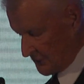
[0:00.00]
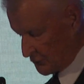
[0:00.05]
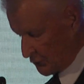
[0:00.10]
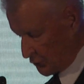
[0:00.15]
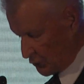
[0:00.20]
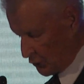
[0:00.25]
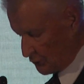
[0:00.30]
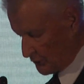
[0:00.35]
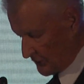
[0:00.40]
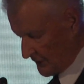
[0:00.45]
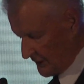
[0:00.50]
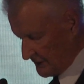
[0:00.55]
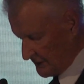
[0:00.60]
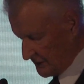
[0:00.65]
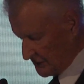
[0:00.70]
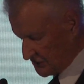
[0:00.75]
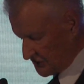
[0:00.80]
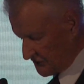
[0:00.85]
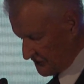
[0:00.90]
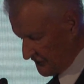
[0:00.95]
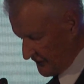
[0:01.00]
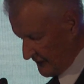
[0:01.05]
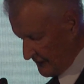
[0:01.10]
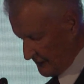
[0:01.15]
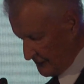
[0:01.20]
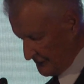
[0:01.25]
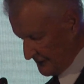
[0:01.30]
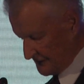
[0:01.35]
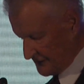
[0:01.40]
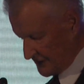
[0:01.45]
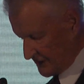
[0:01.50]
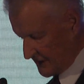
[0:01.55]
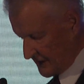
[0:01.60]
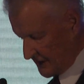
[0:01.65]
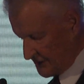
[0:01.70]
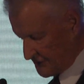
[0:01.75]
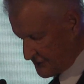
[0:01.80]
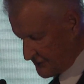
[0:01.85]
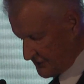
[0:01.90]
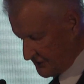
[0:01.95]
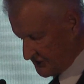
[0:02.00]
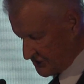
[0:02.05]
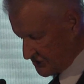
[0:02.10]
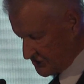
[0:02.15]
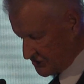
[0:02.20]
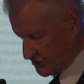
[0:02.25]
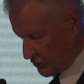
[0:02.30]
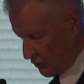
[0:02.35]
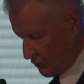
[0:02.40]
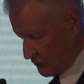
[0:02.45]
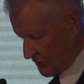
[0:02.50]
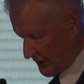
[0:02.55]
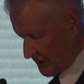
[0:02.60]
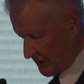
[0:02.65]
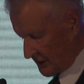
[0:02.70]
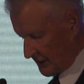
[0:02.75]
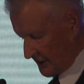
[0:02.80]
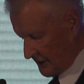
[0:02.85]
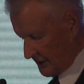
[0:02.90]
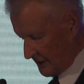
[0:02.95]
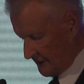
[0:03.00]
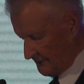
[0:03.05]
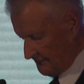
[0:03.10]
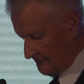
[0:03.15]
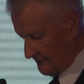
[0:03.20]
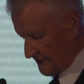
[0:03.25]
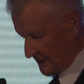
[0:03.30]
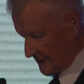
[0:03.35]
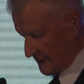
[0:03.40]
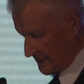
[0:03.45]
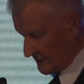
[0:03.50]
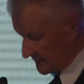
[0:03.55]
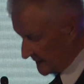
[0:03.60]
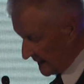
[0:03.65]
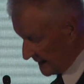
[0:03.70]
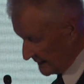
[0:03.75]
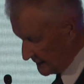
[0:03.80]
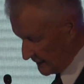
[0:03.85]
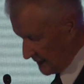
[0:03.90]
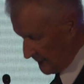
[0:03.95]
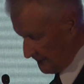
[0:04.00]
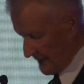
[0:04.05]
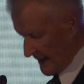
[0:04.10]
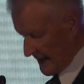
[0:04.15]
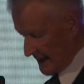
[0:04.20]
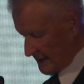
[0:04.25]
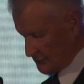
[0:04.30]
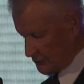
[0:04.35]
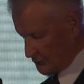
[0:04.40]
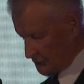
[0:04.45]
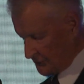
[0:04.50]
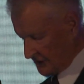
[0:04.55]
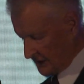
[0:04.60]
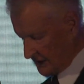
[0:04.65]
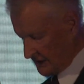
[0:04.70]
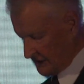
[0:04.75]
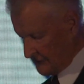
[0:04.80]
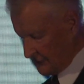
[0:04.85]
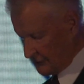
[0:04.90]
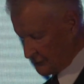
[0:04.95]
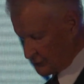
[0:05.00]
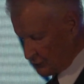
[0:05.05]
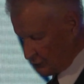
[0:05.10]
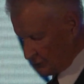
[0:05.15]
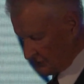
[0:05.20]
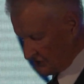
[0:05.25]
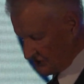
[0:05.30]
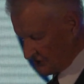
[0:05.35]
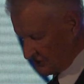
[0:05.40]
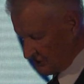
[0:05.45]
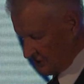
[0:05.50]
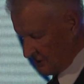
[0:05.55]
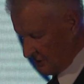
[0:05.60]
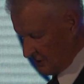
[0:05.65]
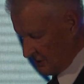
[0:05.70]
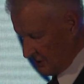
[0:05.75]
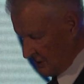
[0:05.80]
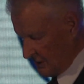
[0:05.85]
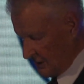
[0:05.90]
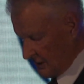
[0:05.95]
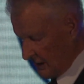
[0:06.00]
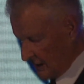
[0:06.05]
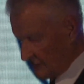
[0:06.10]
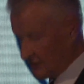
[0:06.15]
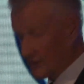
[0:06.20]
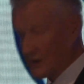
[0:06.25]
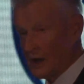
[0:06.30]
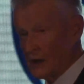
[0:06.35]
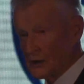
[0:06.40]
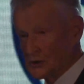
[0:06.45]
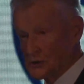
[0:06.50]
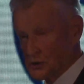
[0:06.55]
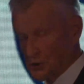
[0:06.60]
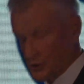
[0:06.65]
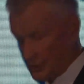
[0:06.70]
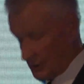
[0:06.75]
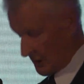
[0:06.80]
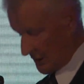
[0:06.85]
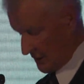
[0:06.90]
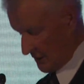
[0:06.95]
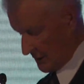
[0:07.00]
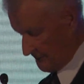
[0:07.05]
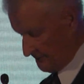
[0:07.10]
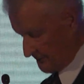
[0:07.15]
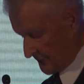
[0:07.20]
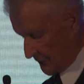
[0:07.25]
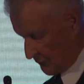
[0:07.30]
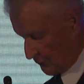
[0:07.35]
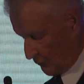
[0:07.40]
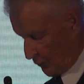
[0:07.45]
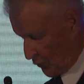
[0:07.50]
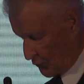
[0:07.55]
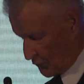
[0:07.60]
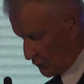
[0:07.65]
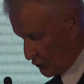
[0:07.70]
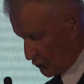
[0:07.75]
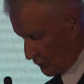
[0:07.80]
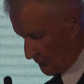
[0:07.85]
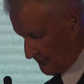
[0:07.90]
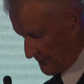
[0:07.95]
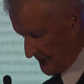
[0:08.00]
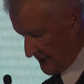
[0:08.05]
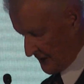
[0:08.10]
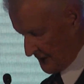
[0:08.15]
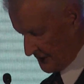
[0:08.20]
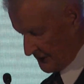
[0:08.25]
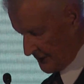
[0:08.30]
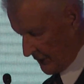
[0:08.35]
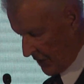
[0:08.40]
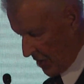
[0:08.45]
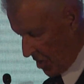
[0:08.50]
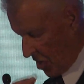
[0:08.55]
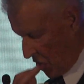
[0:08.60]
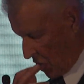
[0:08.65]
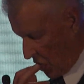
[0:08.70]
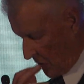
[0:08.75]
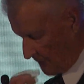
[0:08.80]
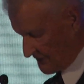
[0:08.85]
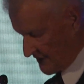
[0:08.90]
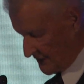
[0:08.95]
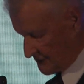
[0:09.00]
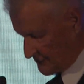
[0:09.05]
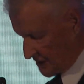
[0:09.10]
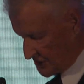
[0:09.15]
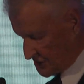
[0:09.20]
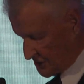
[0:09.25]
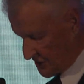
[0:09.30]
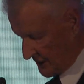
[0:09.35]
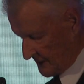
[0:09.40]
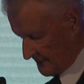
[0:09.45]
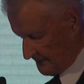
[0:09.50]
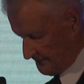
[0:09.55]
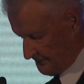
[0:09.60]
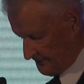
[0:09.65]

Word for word: The Ukrainians feel that their country is historically, dating back to the Kievan Rus, and culturally more European than Russia.